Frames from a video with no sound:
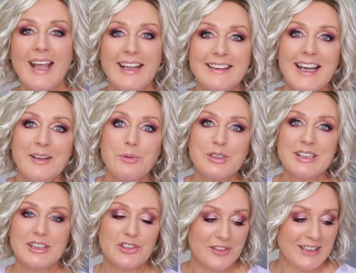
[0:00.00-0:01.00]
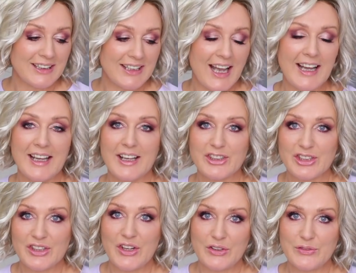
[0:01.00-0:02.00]
and that was a trick that I
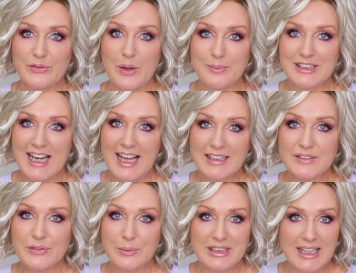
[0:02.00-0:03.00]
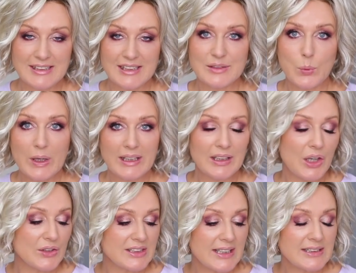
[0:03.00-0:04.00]
actually got from Taz, from Taz's wig
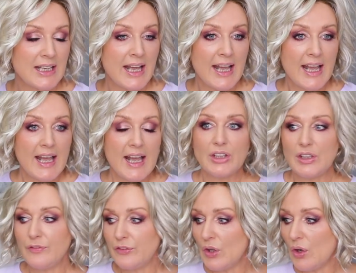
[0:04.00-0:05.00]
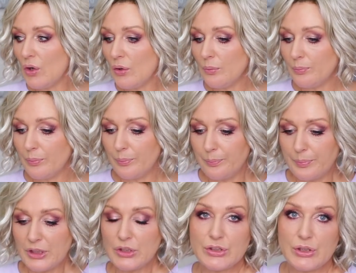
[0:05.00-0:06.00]
closet. If you're,
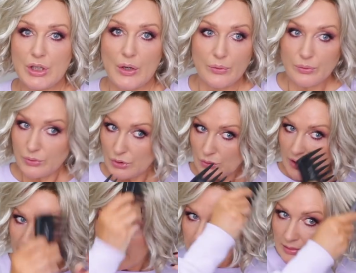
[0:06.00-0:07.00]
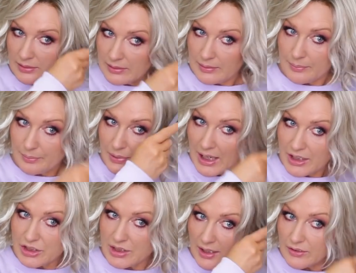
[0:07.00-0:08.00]
because you know, you can
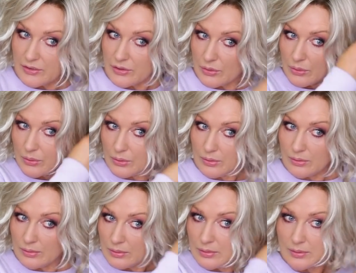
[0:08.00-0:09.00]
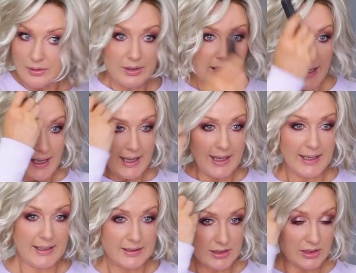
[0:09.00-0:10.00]
brush that through
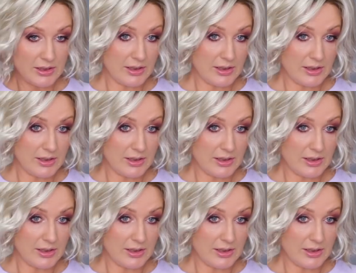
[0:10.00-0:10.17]
and